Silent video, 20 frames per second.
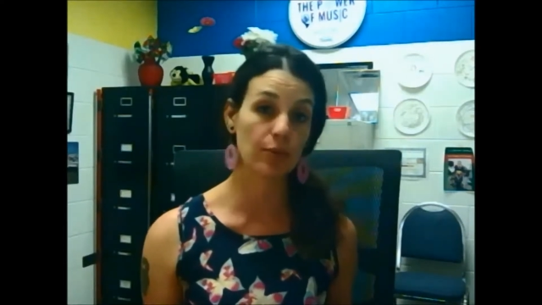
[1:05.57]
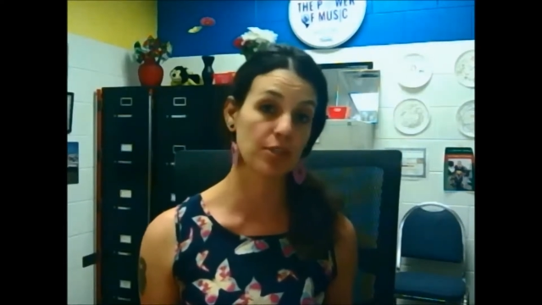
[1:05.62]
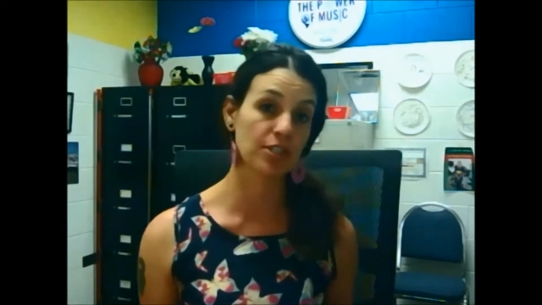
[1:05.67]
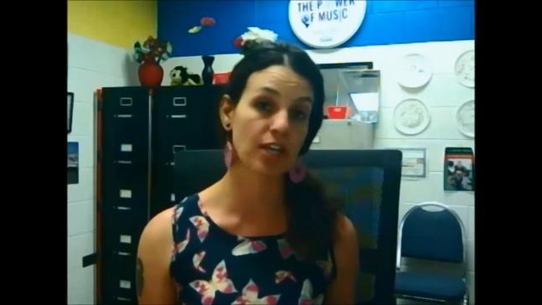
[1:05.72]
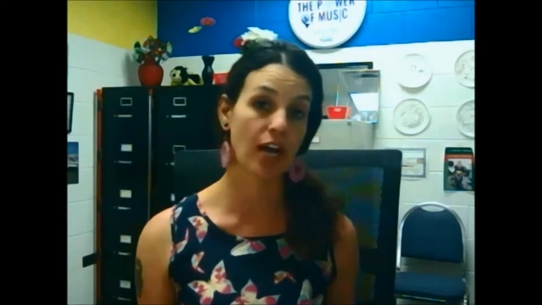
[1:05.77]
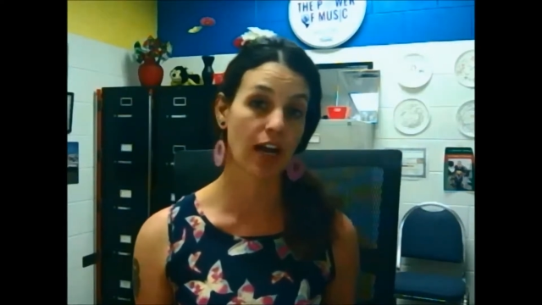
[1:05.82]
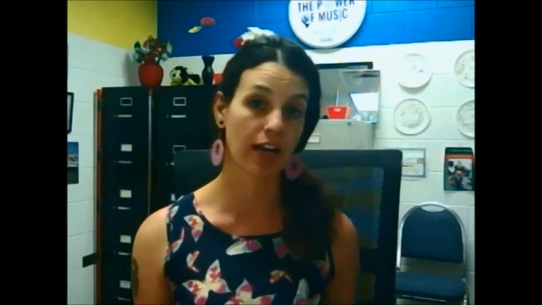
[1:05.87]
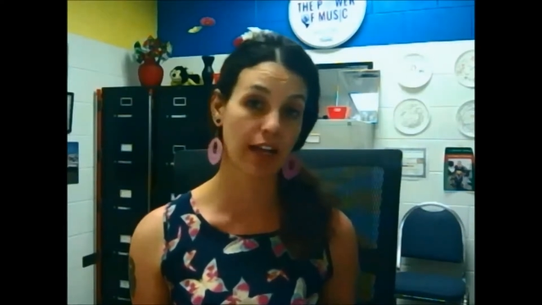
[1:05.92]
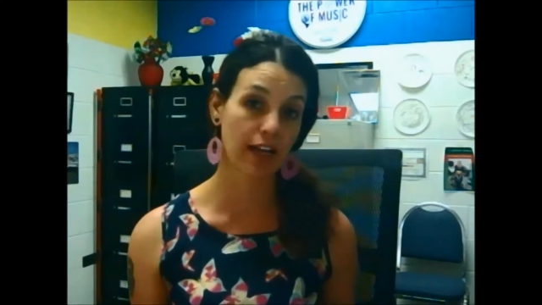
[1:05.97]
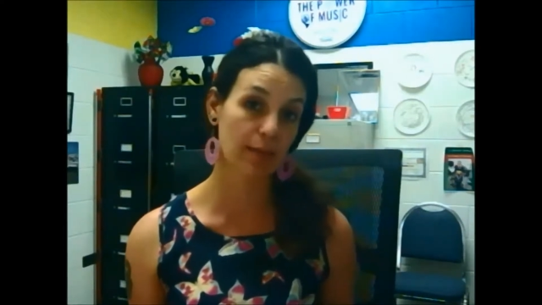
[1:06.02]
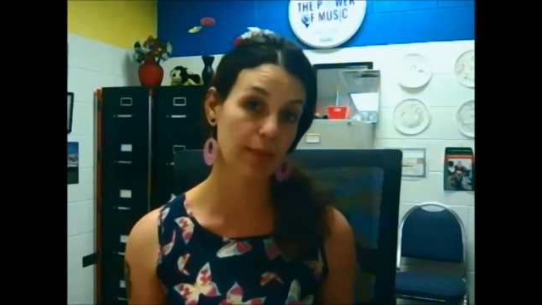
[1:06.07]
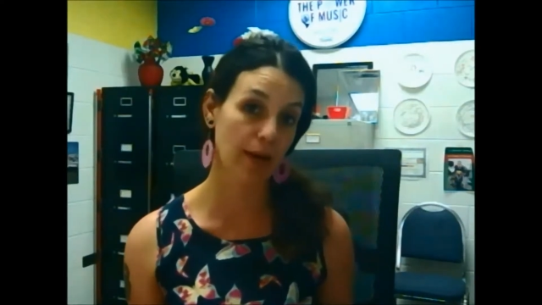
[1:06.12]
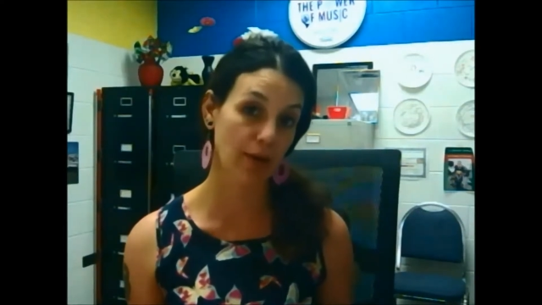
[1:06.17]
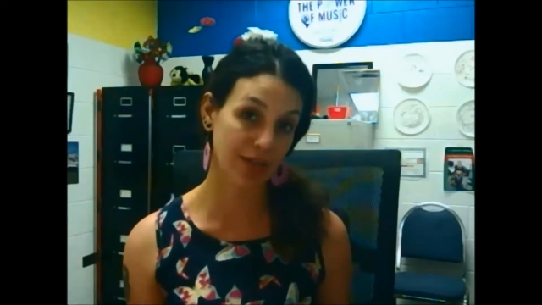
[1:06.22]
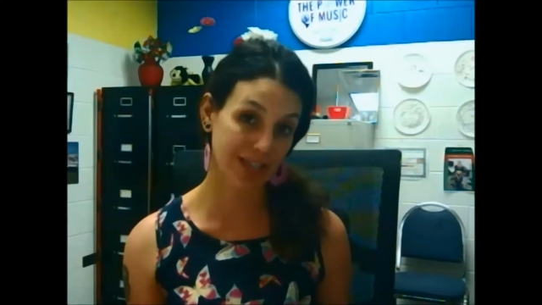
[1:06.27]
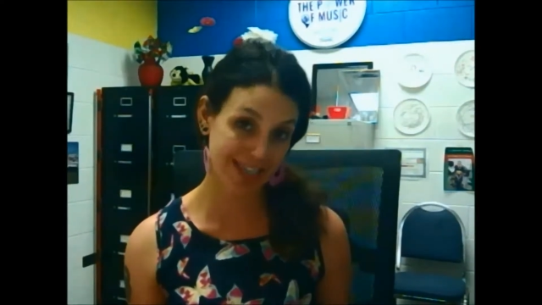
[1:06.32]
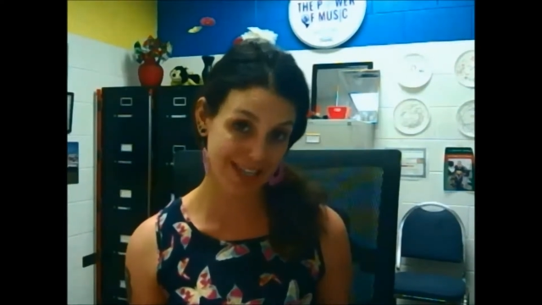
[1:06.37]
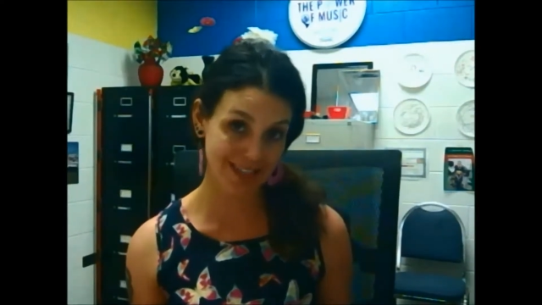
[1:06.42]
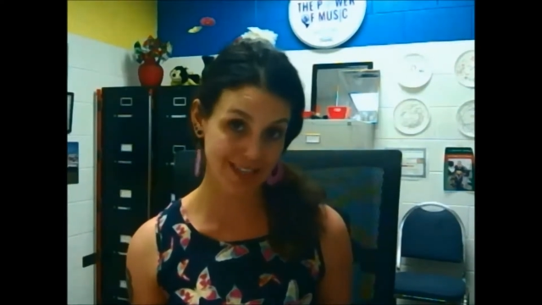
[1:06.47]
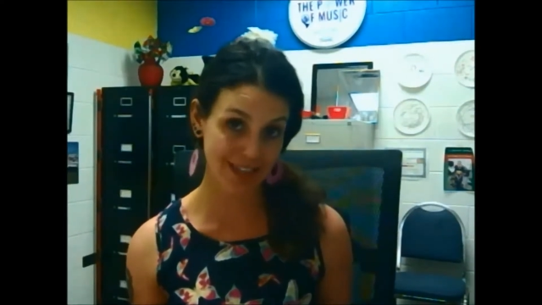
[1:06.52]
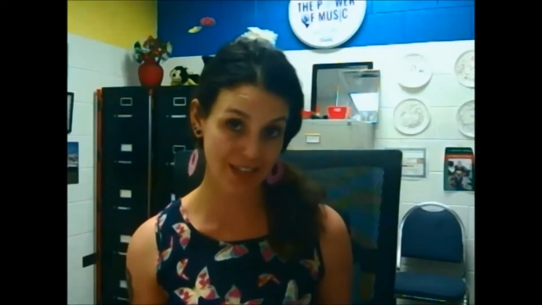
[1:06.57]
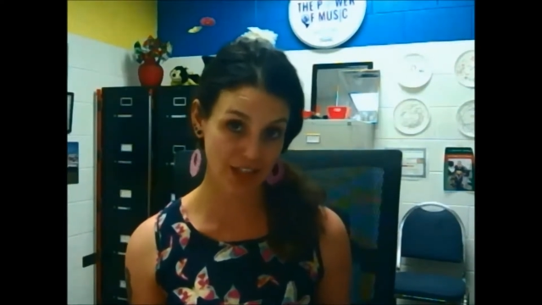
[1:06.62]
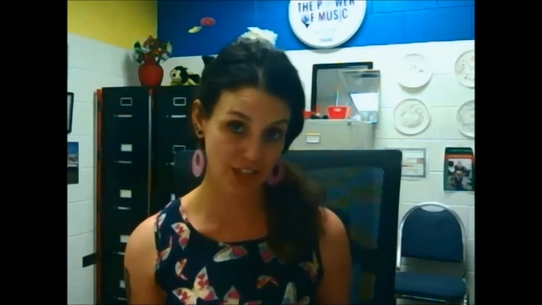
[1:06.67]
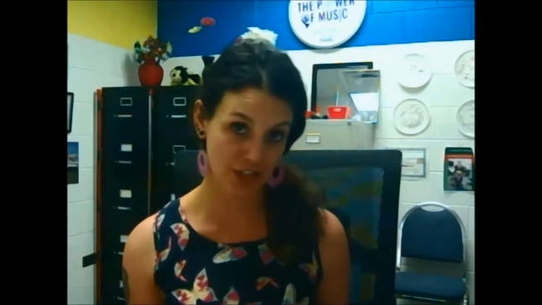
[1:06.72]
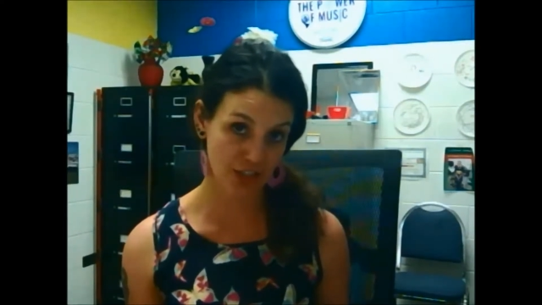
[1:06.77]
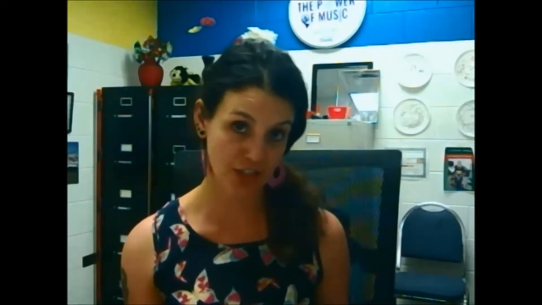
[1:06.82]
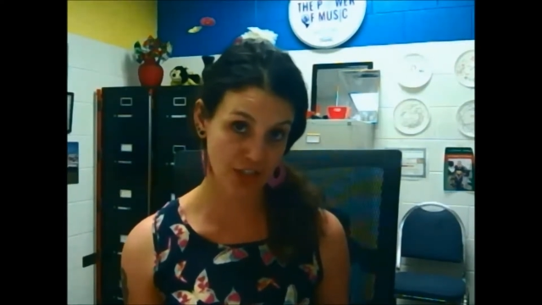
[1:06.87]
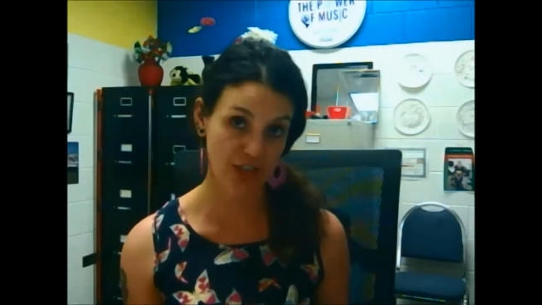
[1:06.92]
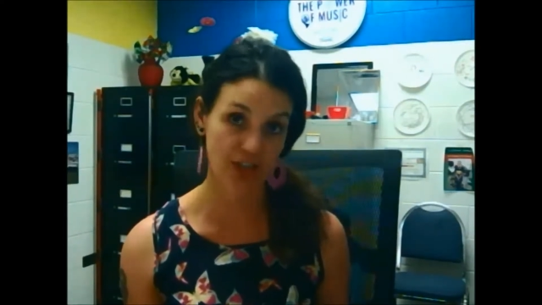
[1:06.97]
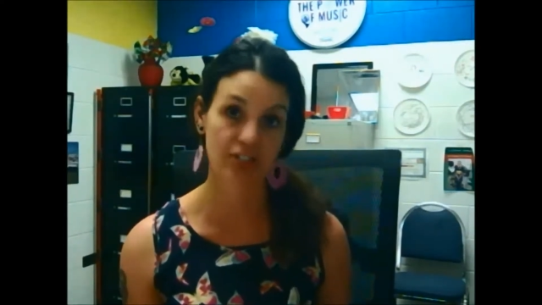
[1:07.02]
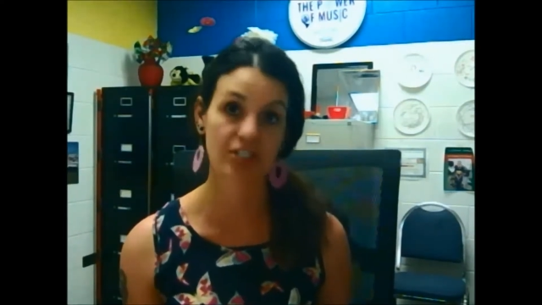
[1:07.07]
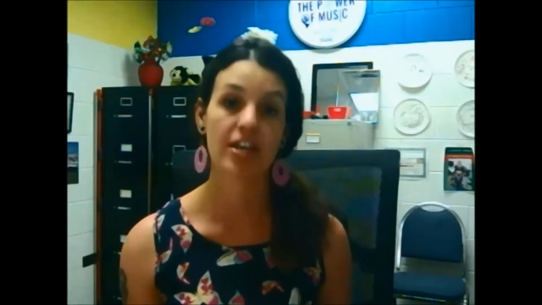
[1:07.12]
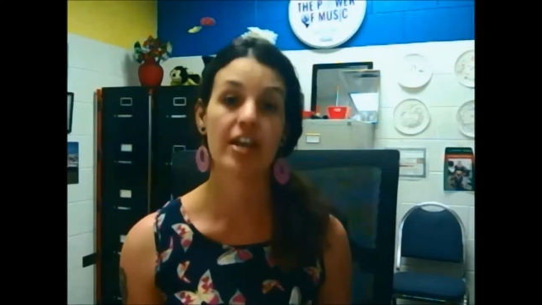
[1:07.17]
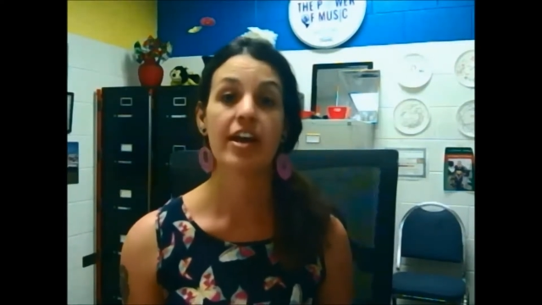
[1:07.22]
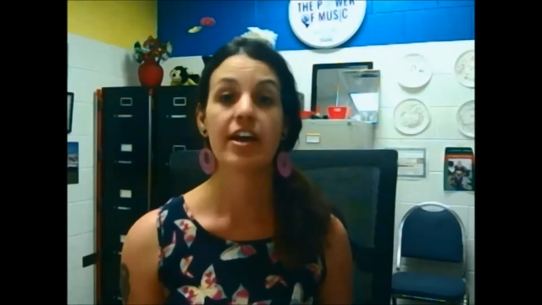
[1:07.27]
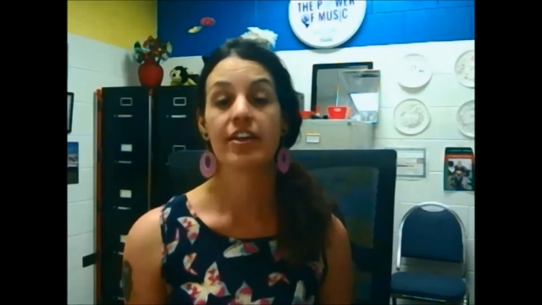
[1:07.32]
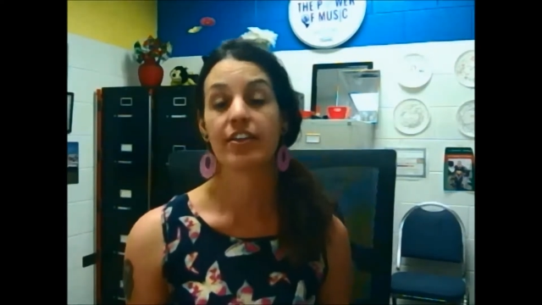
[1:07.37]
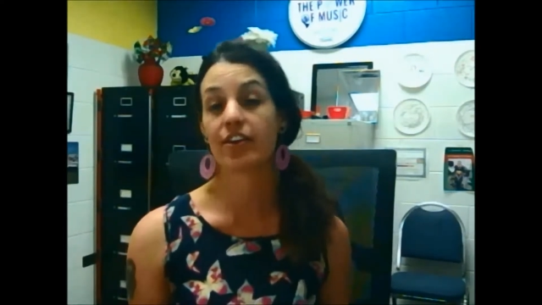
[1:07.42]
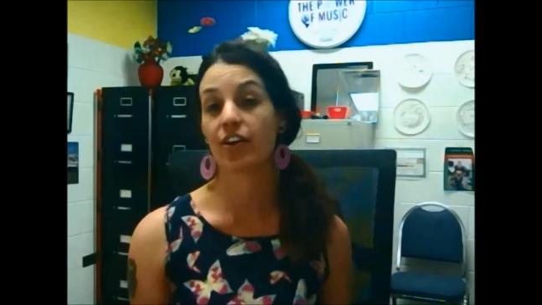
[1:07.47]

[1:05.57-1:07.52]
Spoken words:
when we're talking about key signatures,